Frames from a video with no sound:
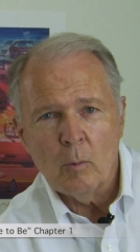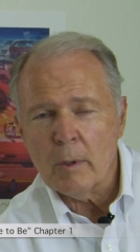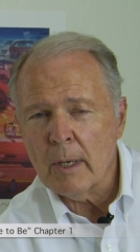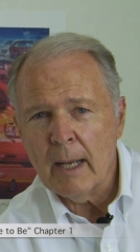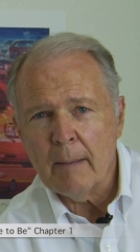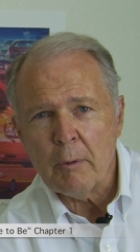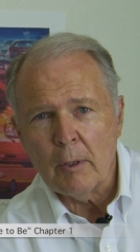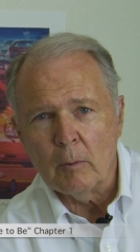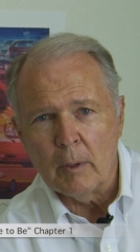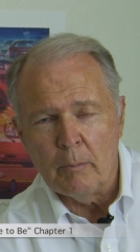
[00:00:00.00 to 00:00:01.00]
was an
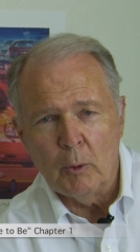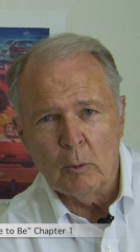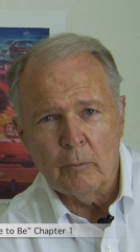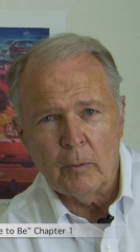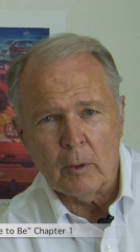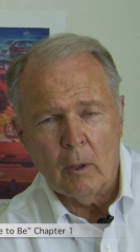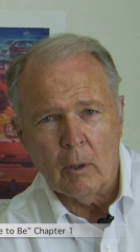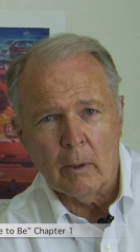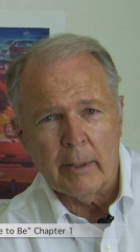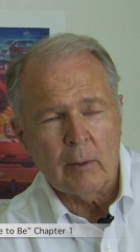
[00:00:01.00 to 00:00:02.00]
absolutely beautiful
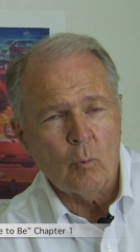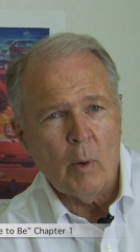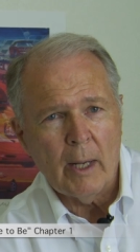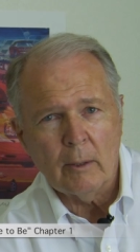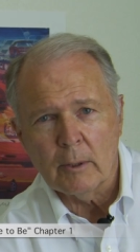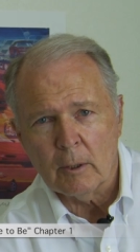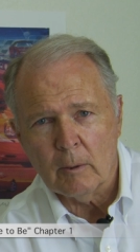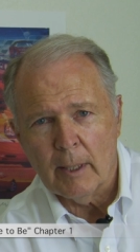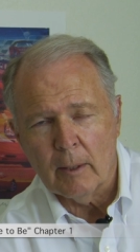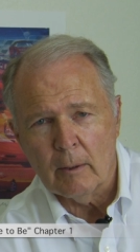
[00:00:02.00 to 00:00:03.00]
car. It wowed the
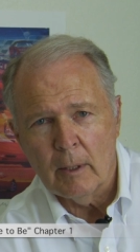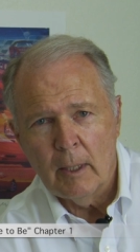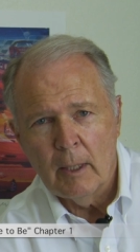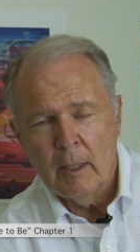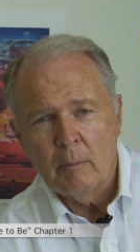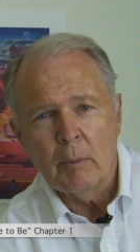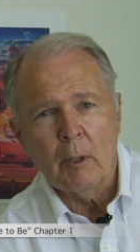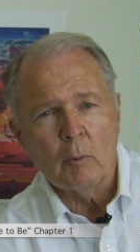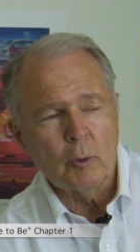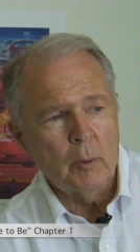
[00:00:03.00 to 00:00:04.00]
crowd, but
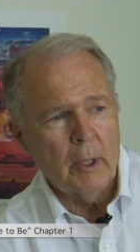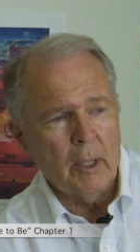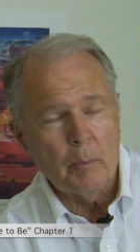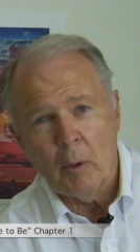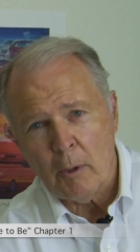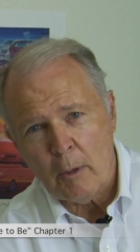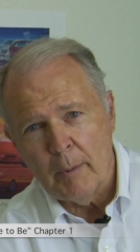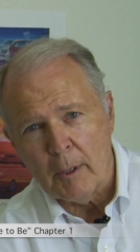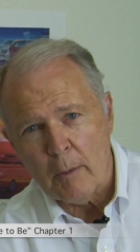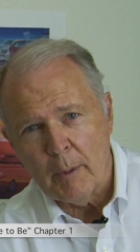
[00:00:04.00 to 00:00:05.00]
it was really a parts
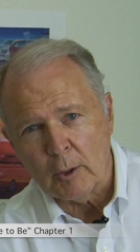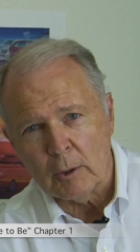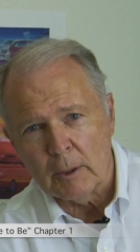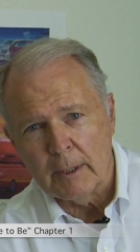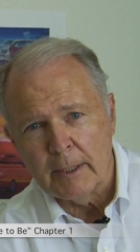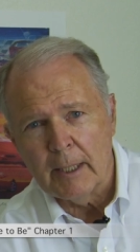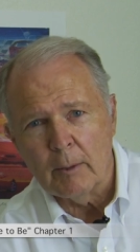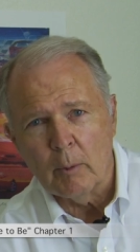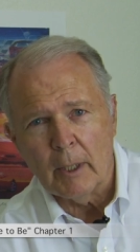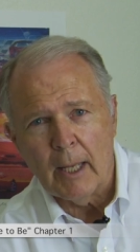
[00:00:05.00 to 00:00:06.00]
bin special. It
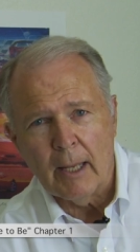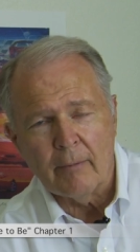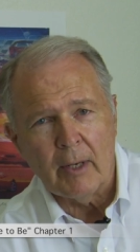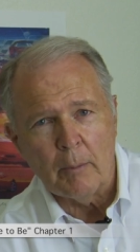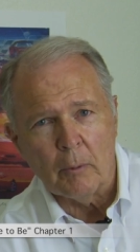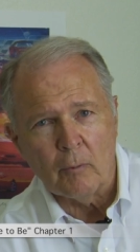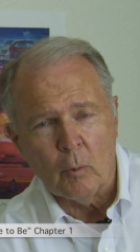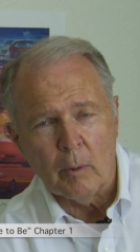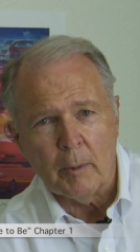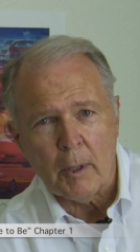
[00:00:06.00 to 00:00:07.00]
didn't really have any
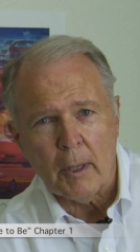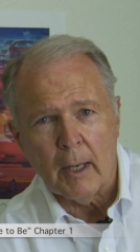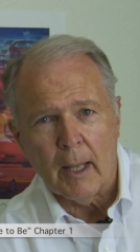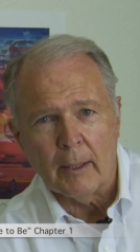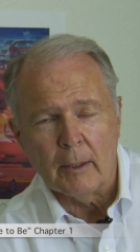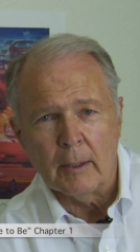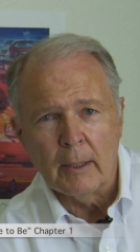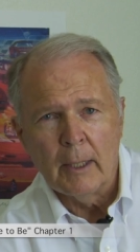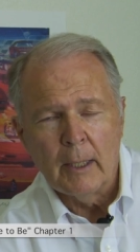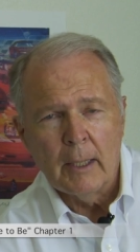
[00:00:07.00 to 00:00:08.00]
performance. It had the
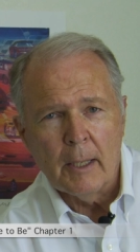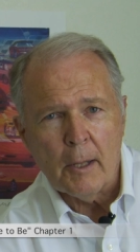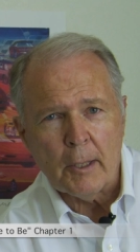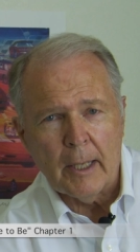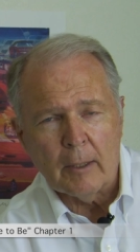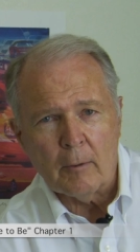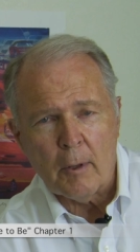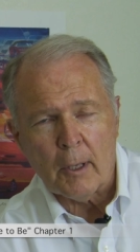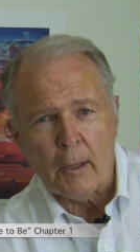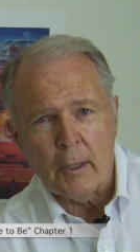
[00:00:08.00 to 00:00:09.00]
standard
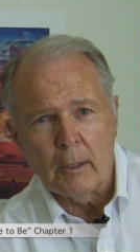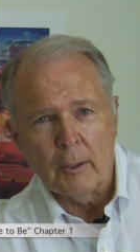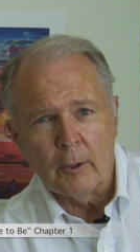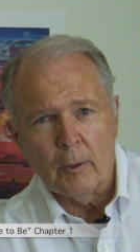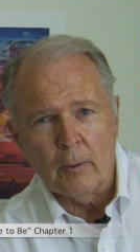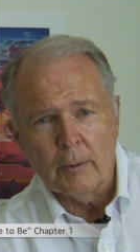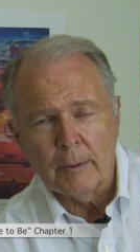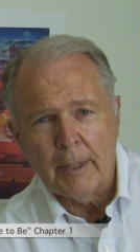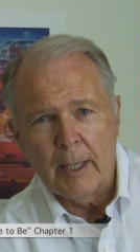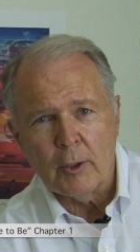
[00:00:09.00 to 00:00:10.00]
six-cylinder
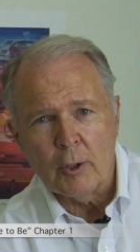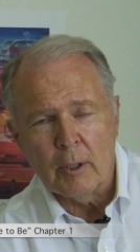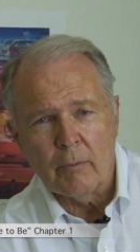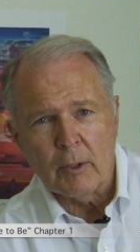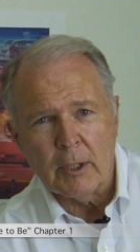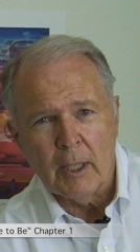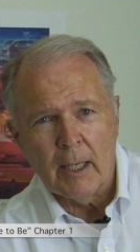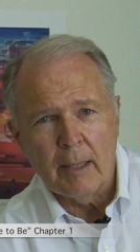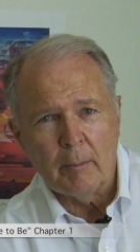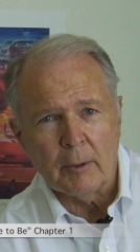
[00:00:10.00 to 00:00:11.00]
engine of the
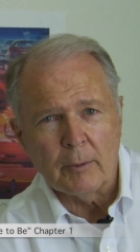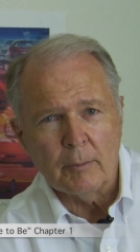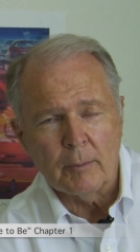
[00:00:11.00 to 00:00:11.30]
time, a,